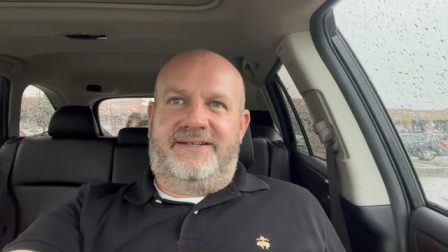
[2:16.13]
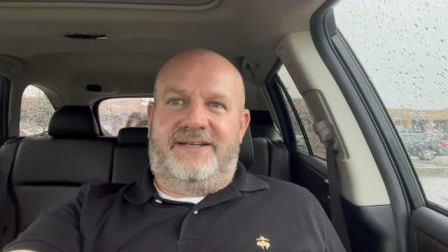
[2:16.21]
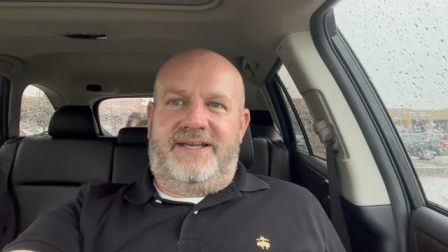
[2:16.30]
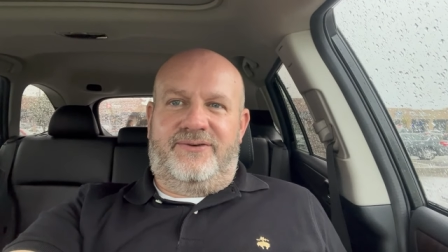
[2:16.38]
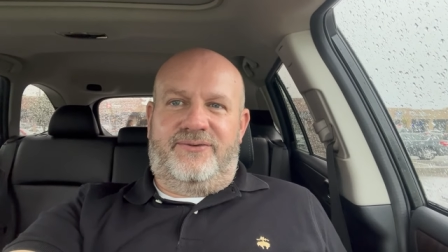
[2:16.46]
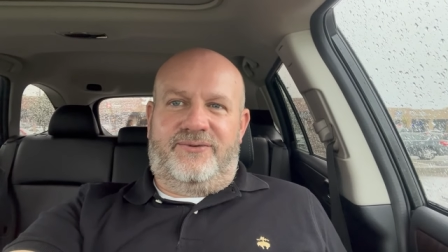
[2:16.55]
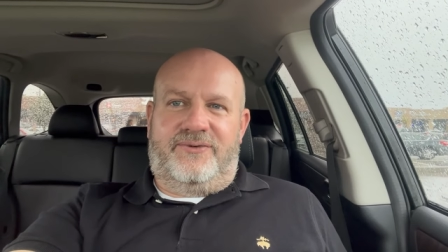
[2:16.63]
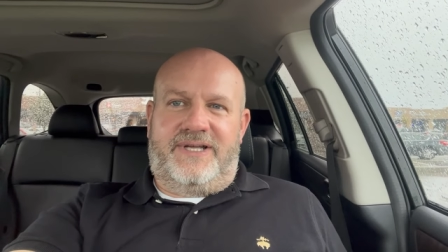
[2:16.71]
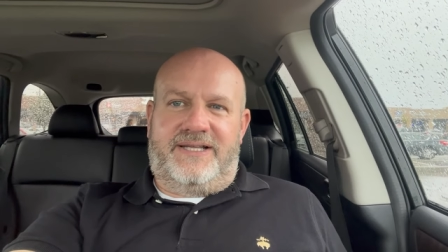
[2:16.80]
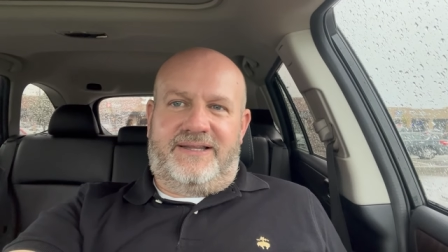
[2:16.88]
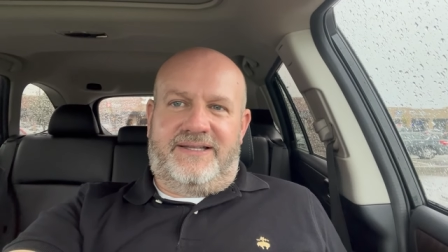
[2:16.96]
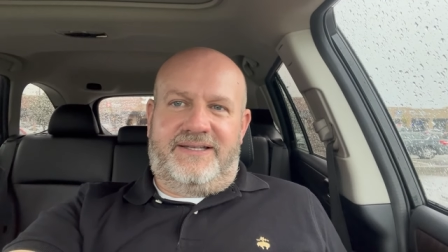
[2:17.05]
it,
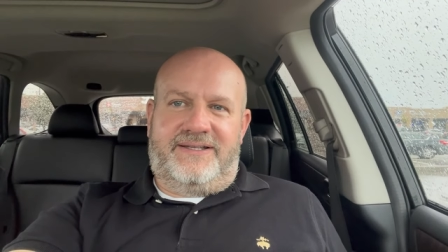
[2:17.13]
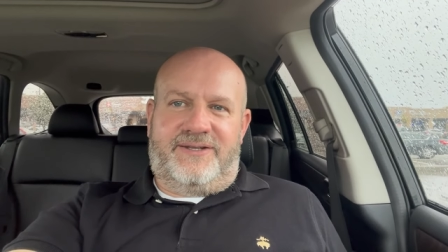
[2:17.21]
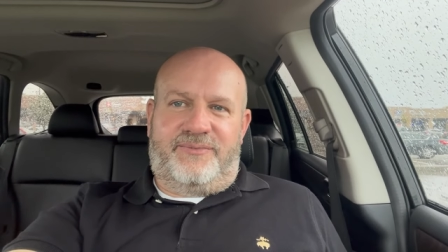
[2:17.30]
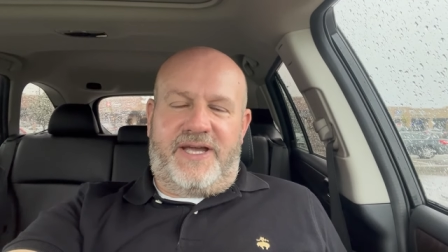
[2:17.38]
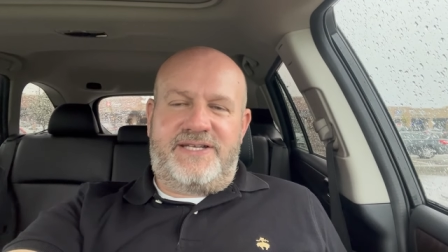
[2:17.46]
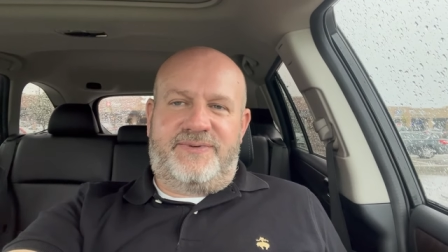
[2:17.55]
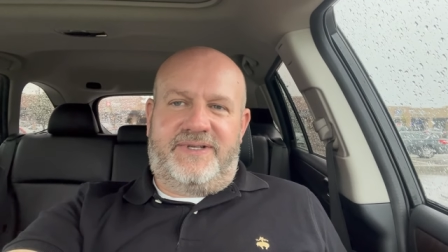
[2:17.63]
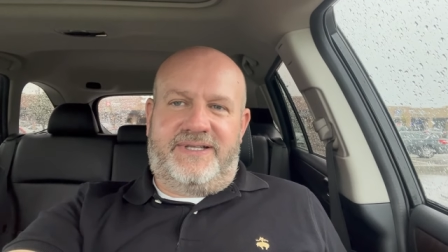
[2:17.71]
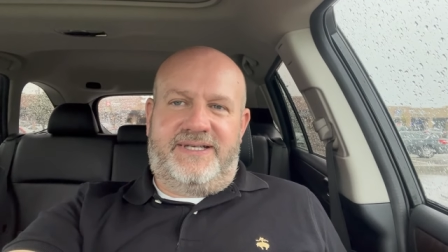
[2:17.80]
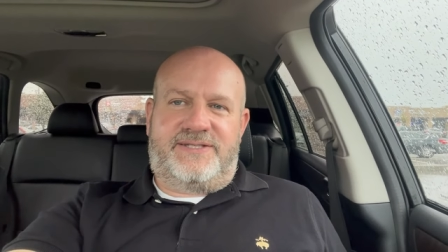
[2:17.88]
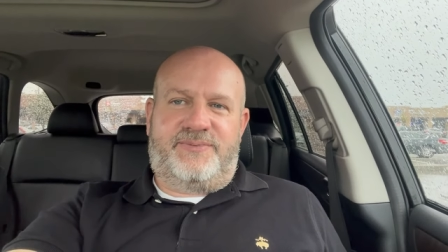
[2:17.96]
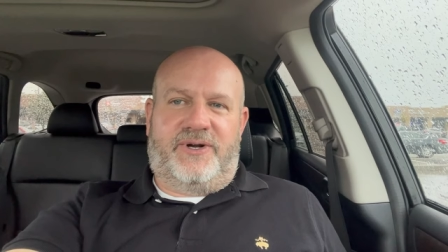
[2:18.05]
it the basement
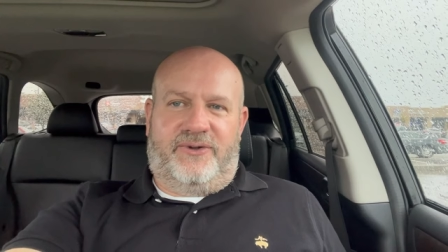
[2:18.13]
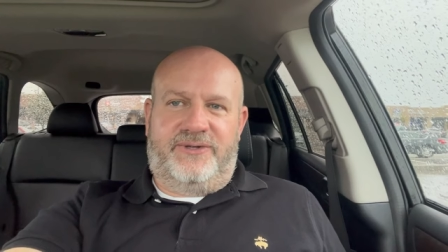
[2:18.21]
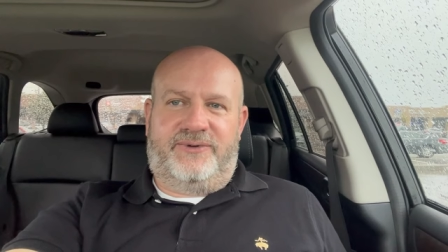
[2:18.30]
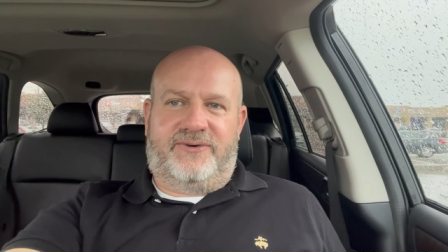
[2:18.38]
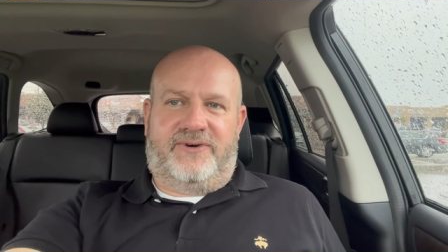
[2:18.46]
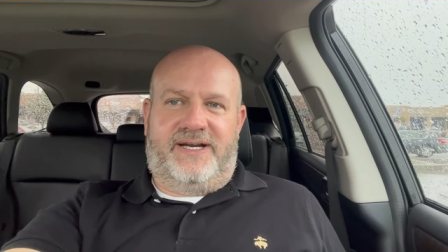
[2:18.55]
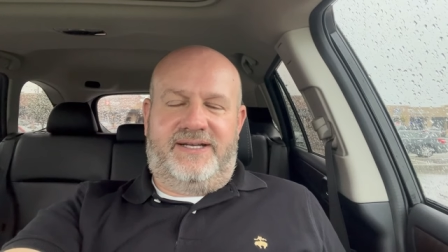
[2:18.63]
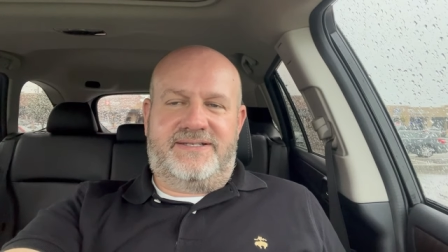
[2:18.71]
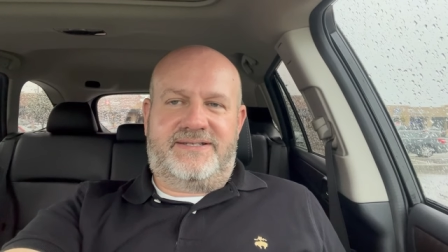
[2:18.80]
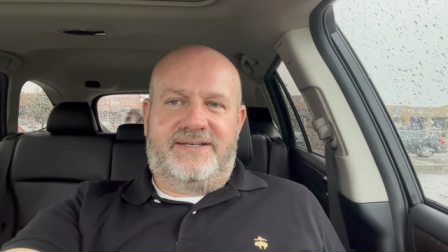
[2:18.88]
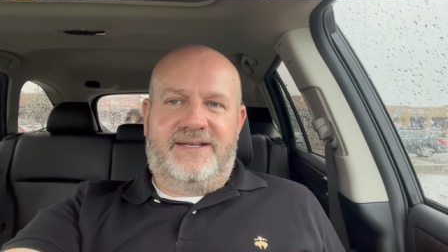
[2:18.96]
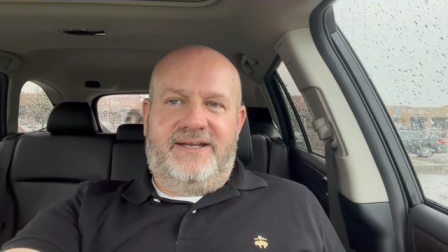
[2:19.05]
leaks, but only when it
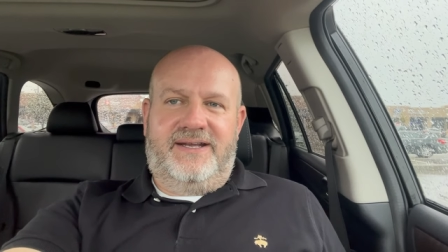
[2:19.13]
rains.